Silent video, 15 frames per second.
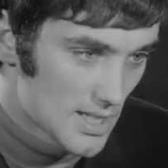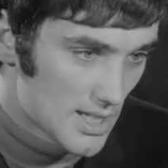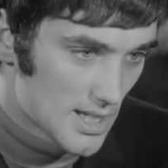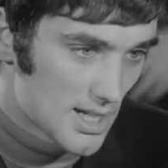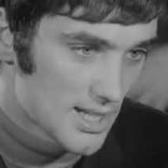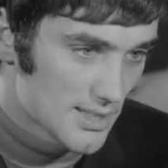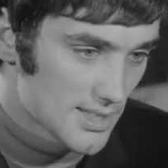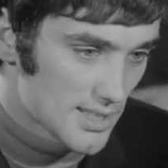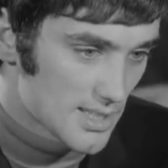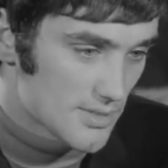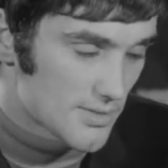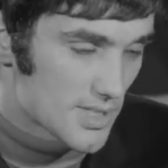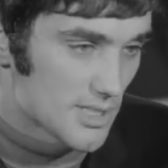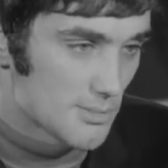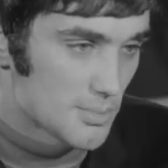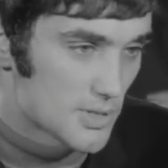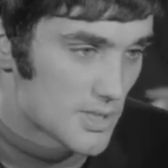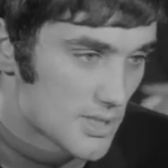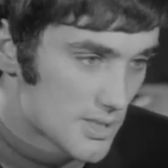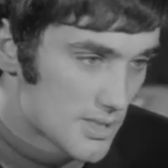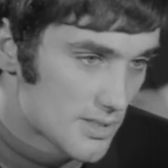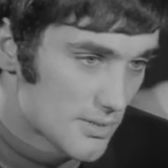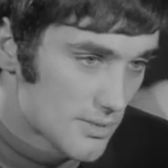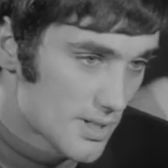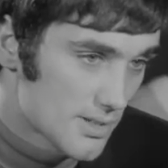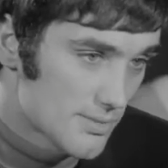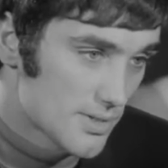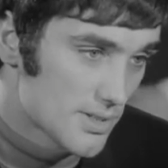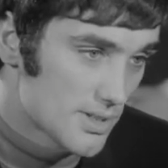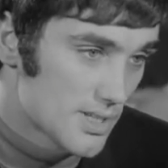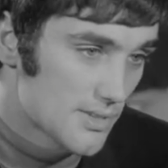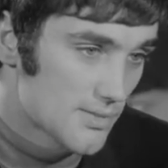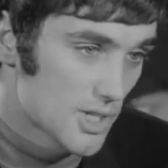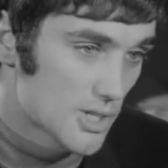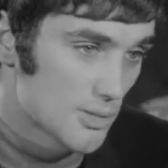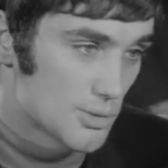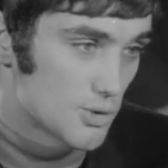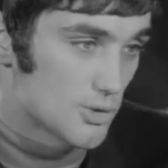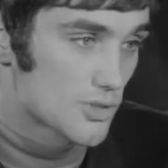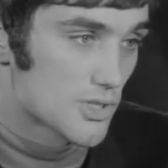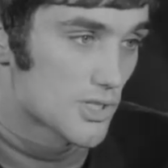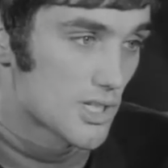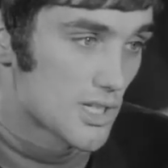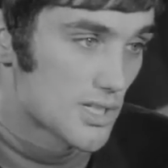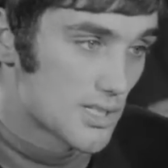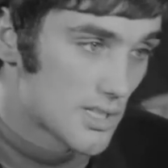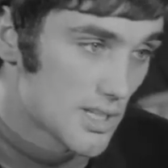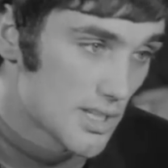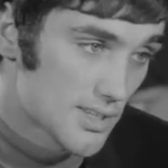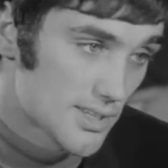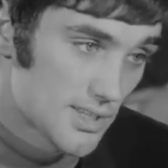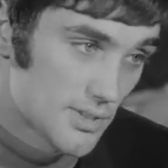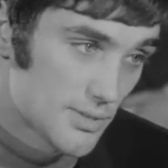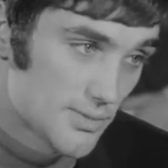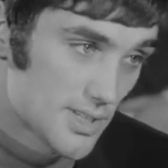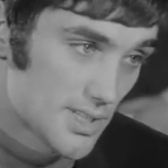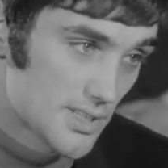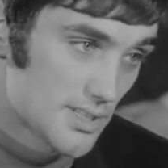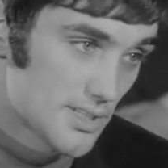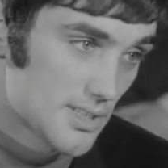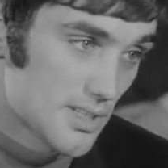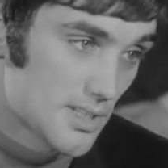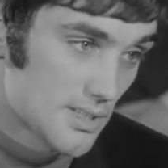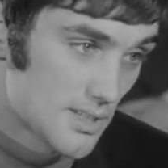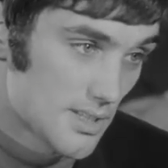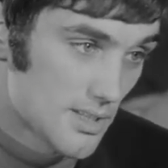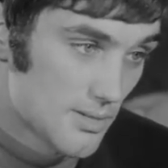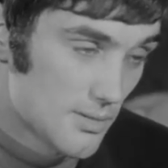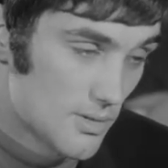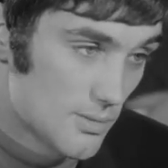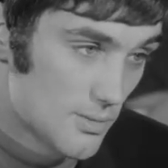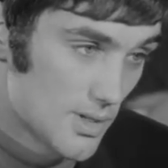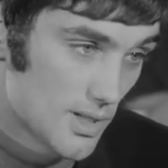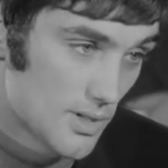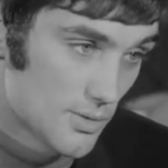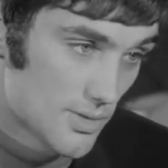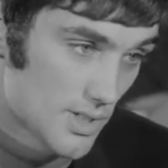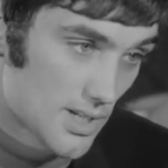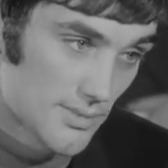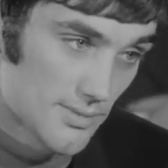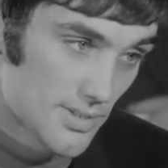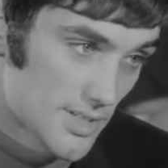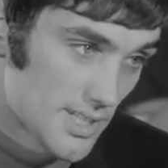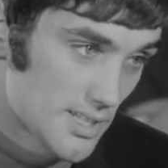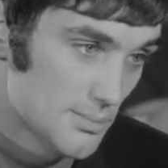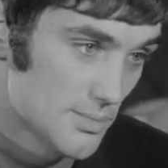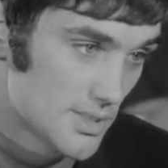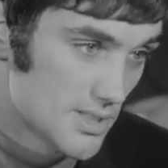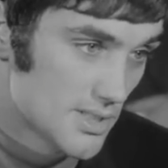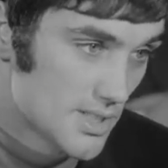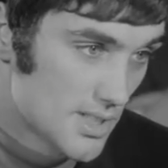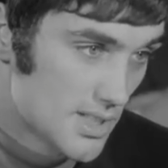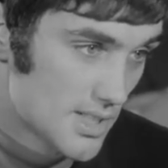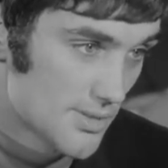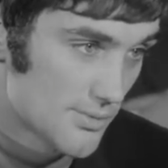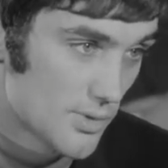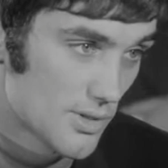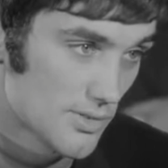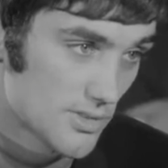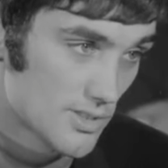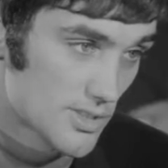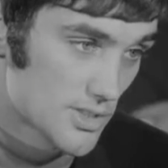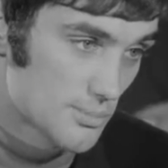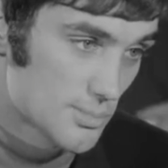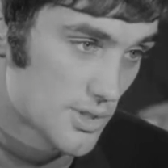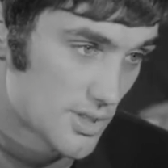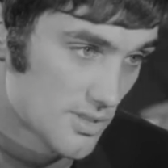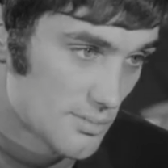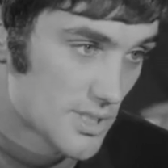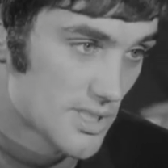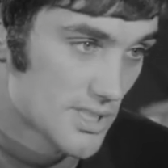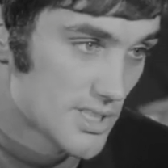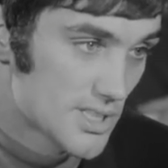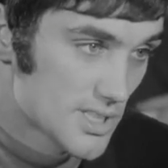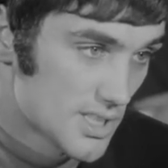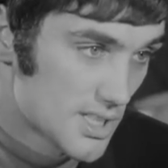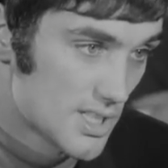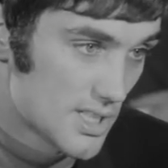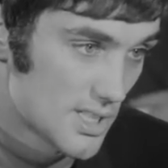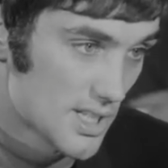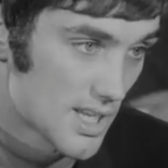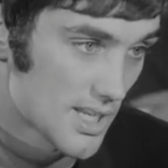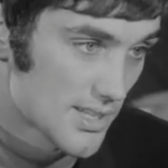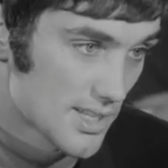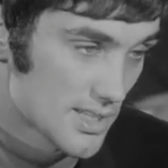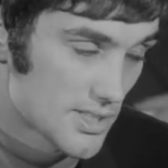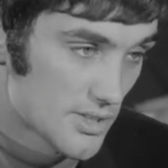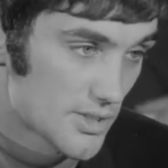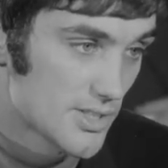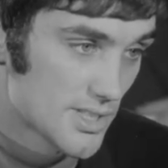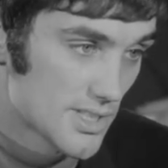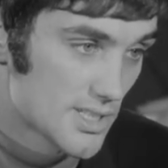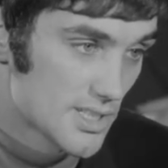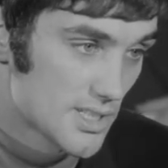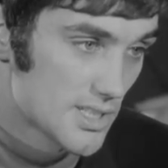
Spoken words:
I think it's very important. Every club you go to now, I think you find well over half their team are involved in some sort of business, and I think it's a good thing.